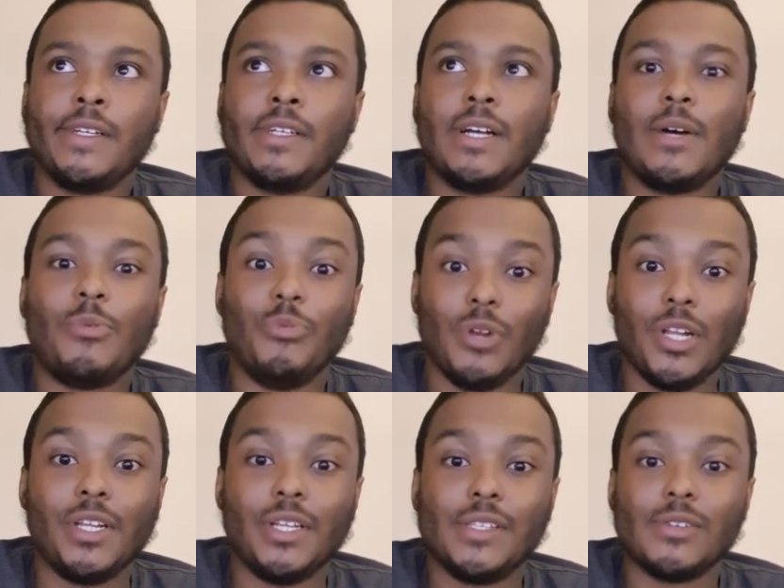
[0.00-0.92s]
I really
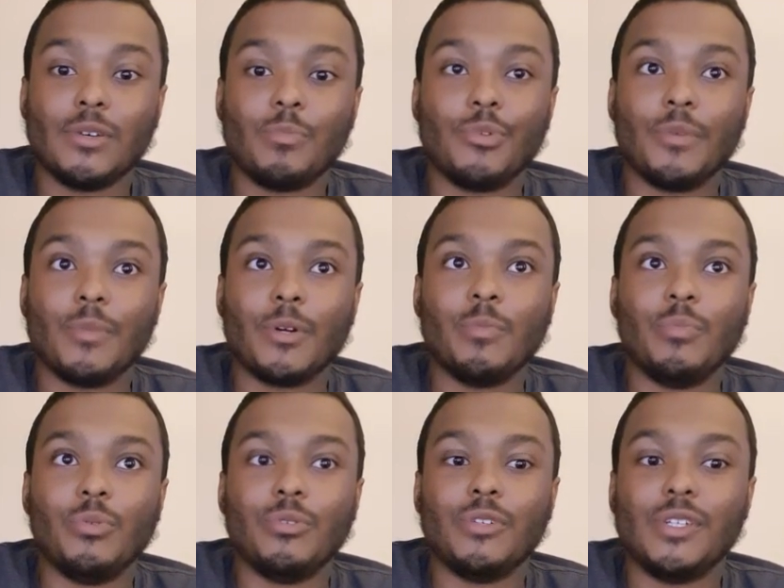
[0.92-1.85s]
need to upgrade my
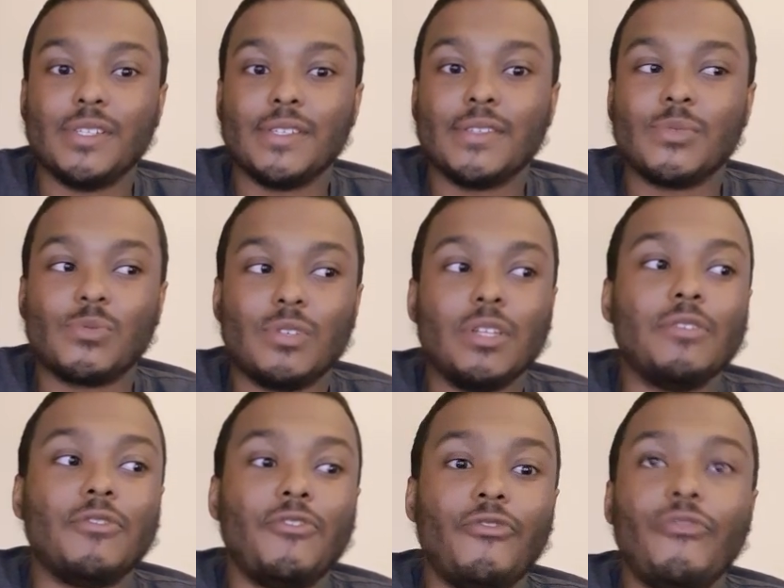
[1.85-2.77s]
computer. This is getting
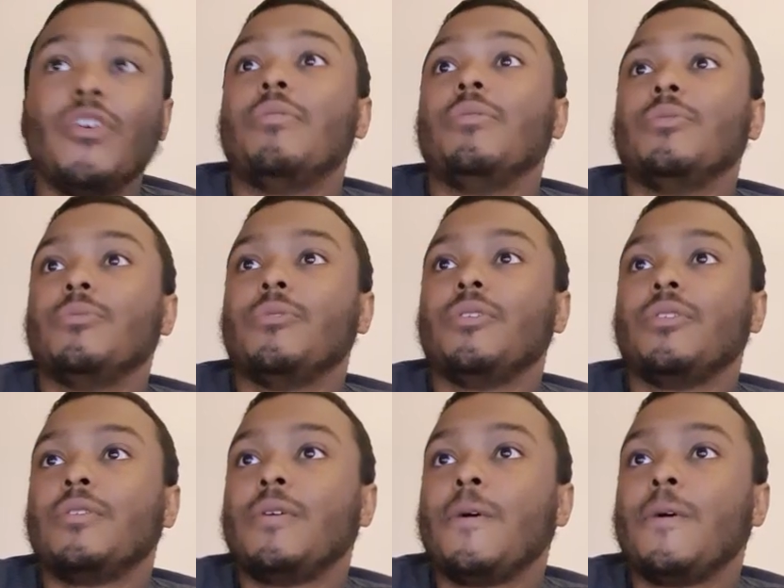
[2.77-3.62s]
very annoying.